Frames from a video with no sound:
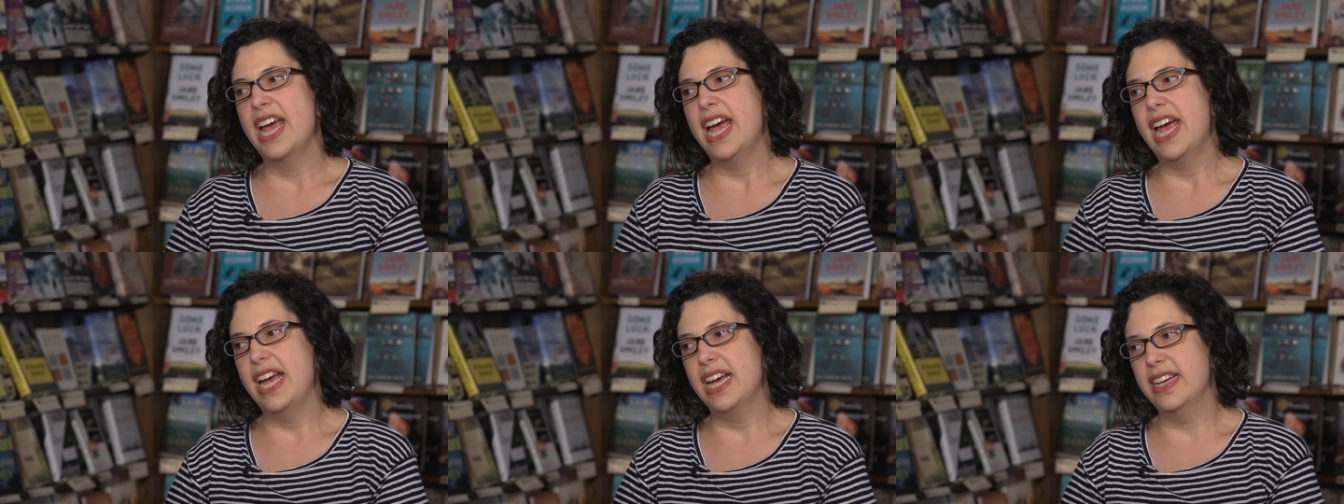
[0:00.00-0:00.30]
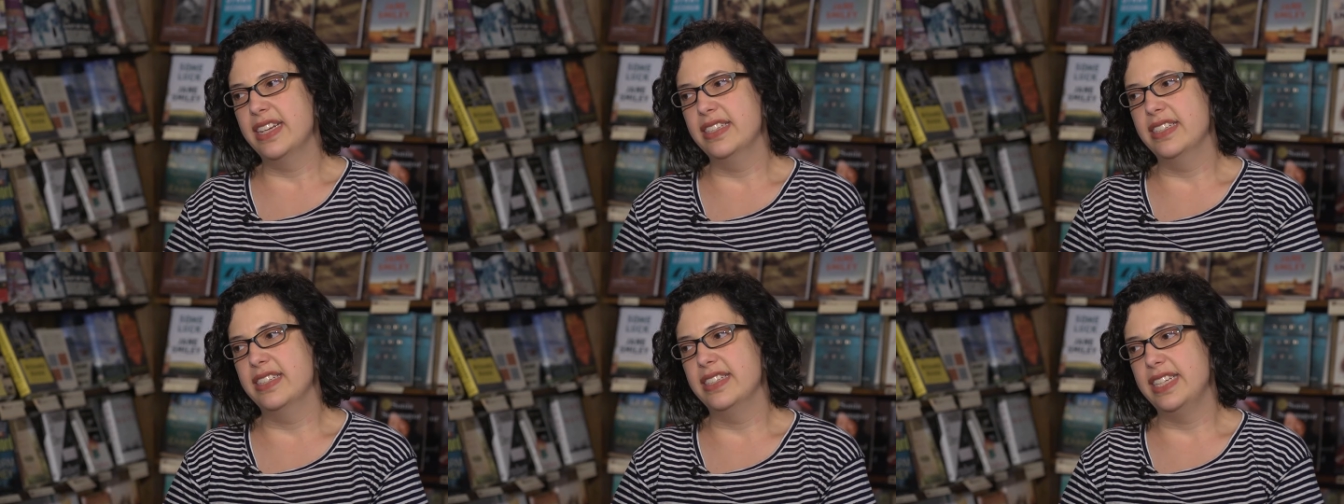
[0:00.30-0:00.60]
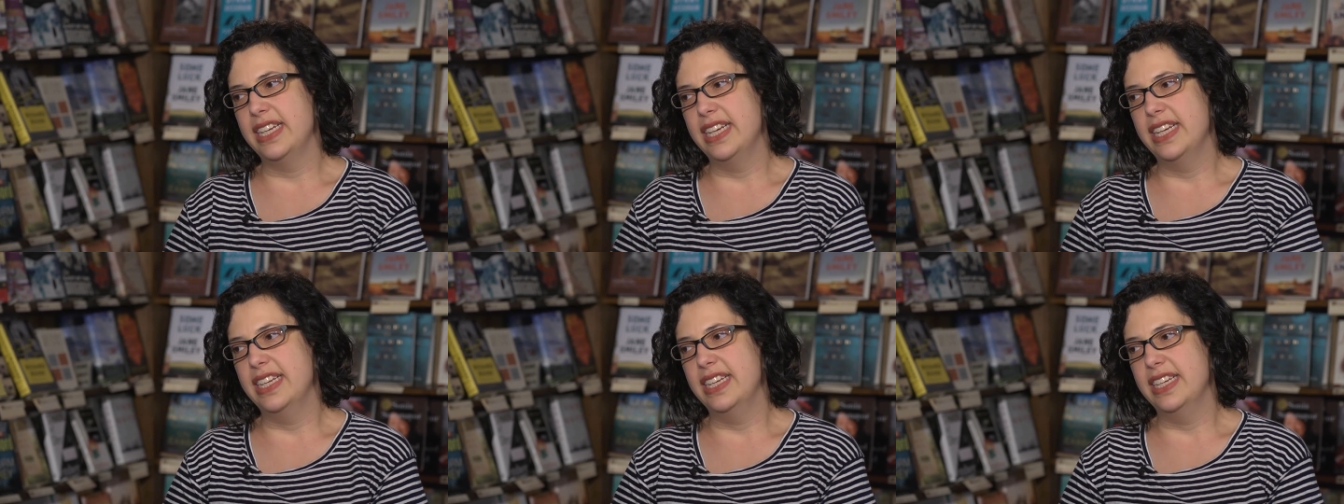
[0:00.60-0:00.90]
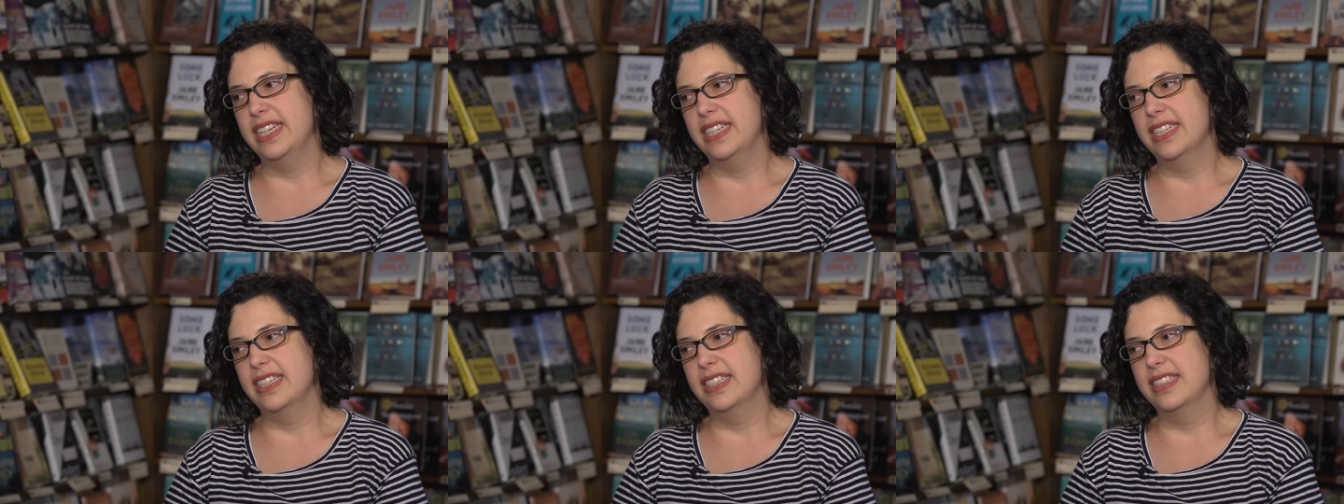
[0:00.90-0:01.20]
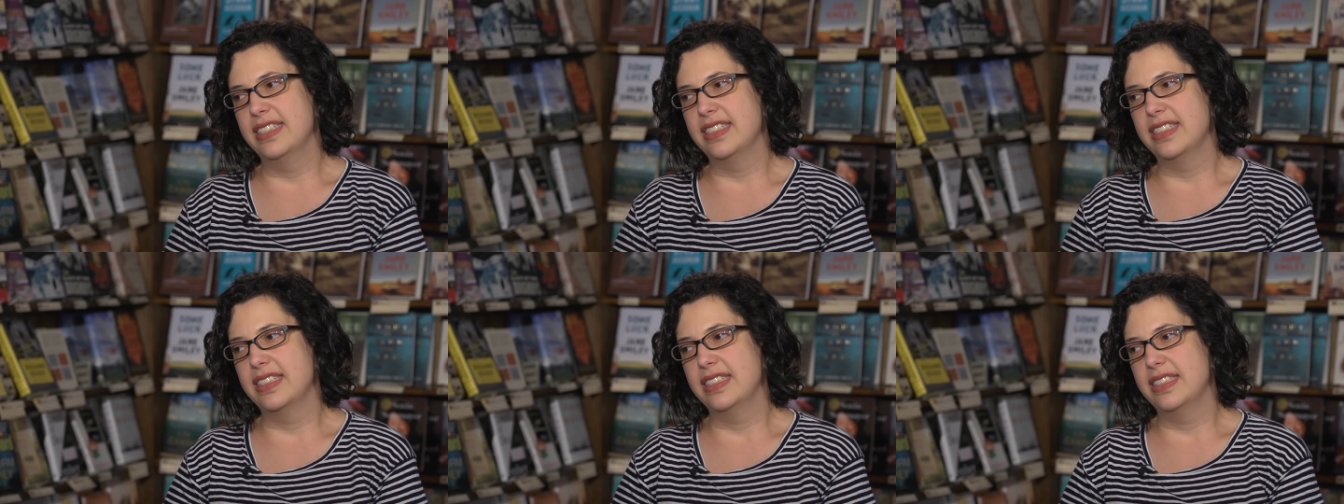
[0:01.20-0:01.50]
and it
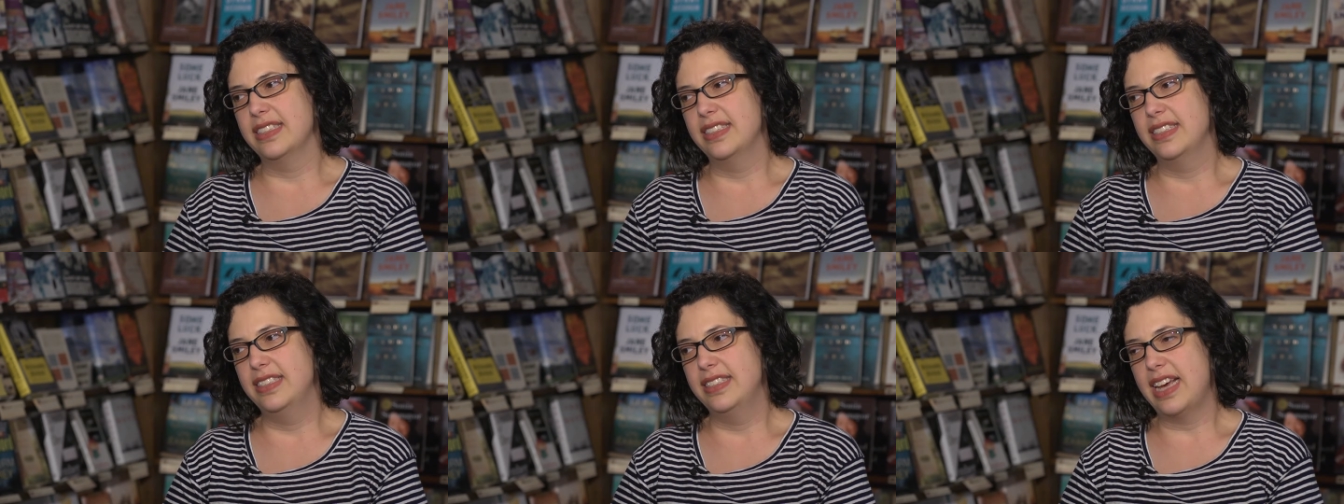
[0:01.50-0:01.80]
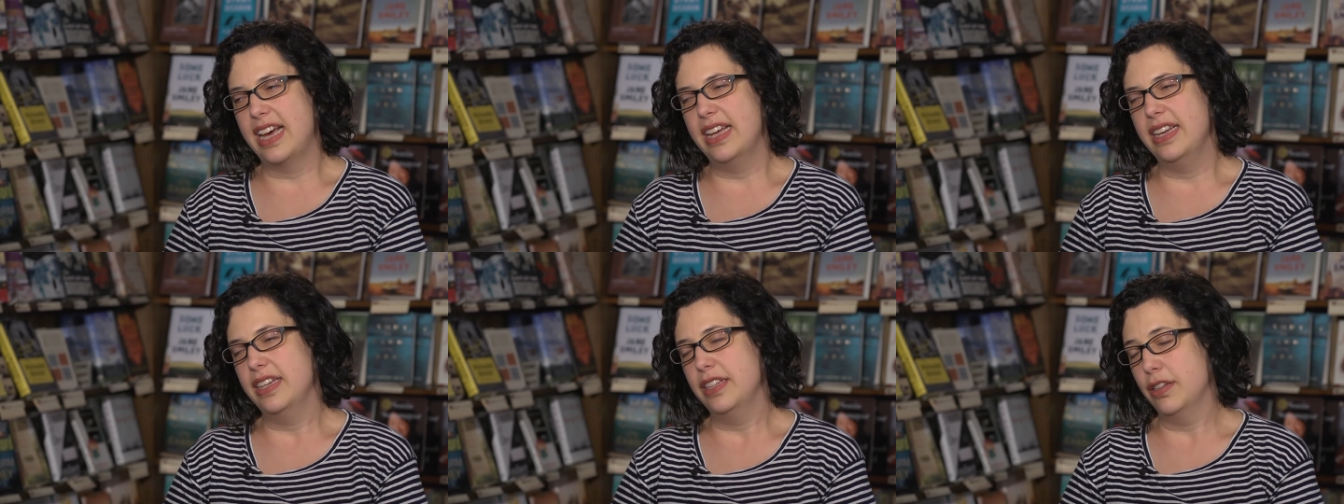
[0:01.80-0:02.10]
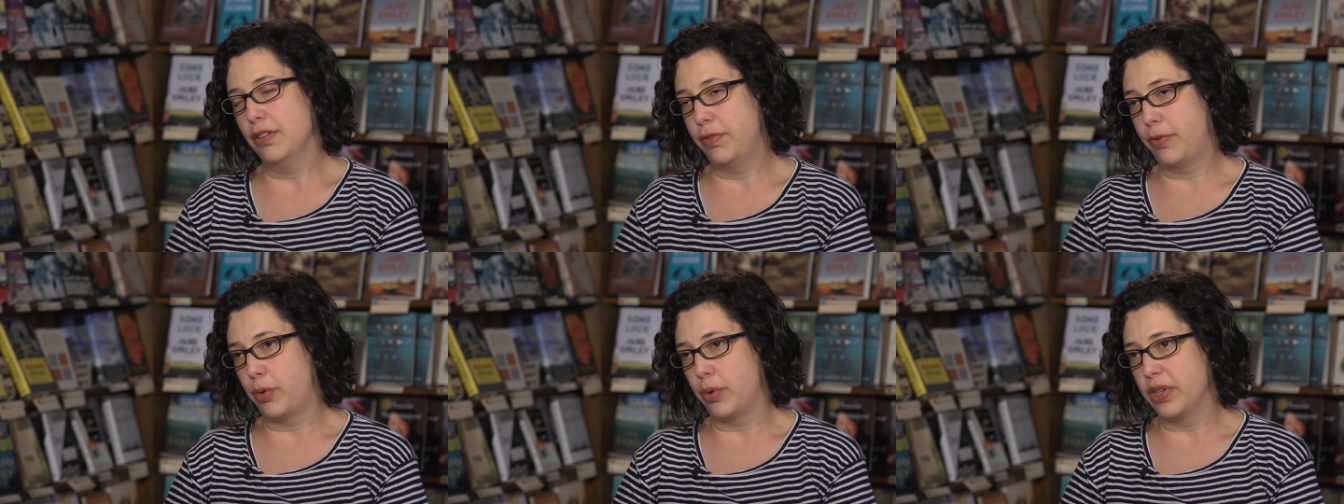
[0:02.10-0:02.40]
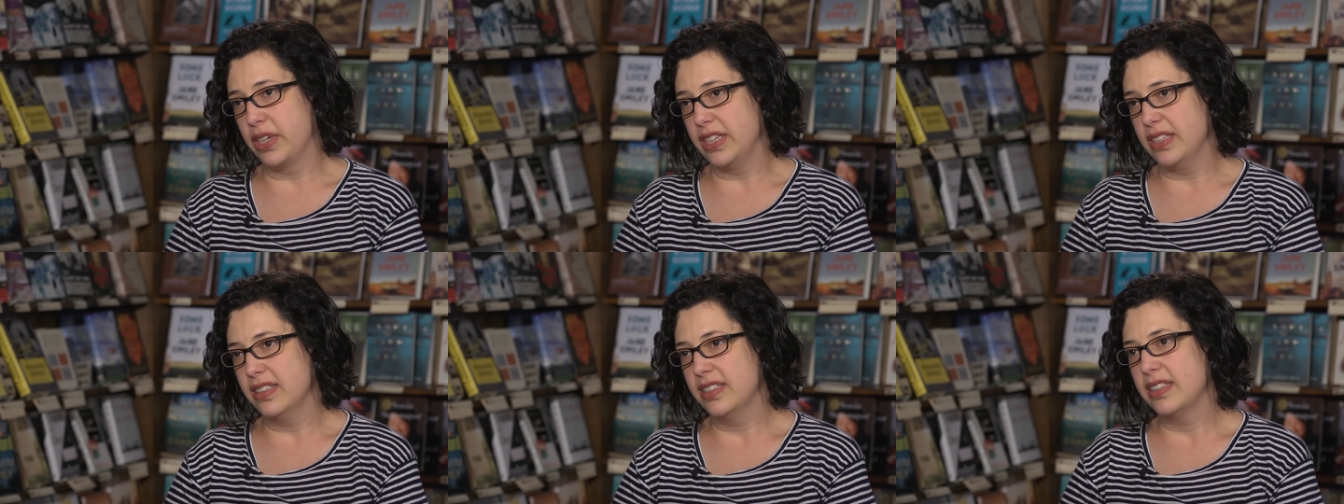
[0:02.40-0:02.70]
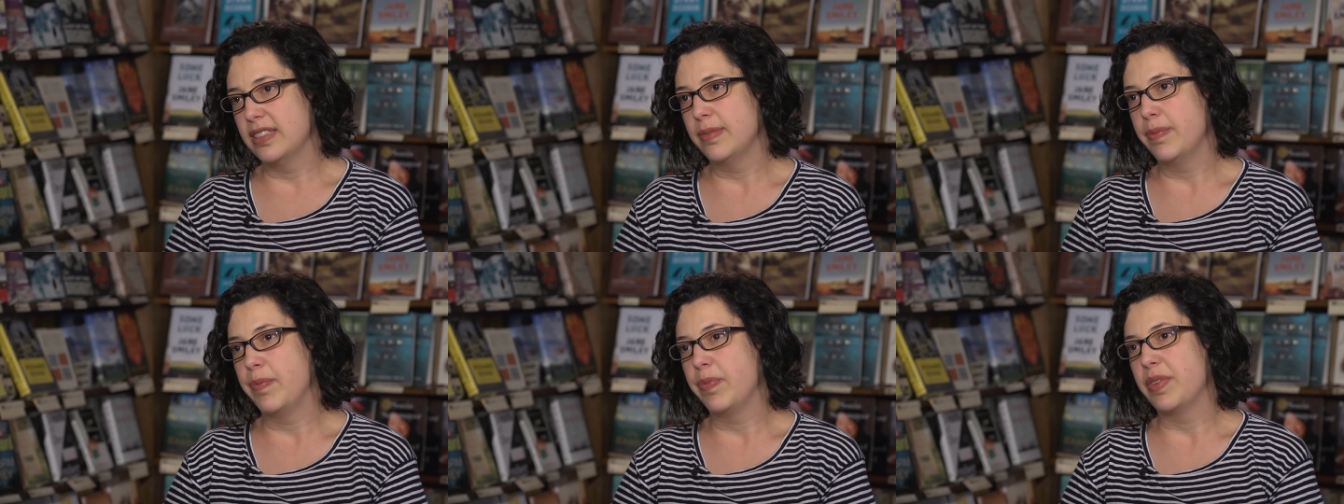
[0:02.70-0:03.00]
is set in the
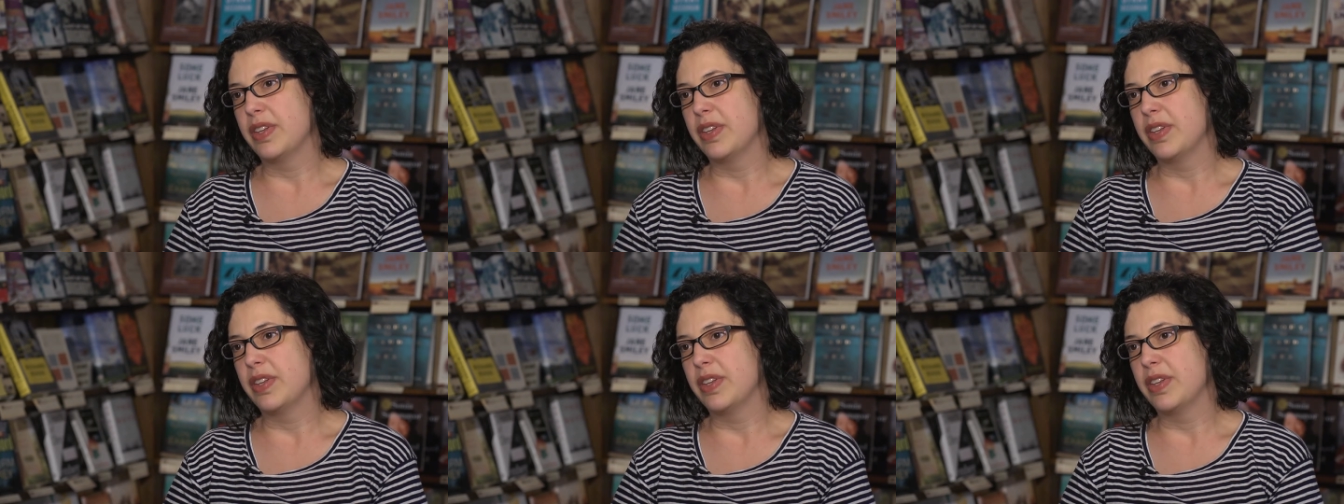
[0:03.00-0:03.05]
40s.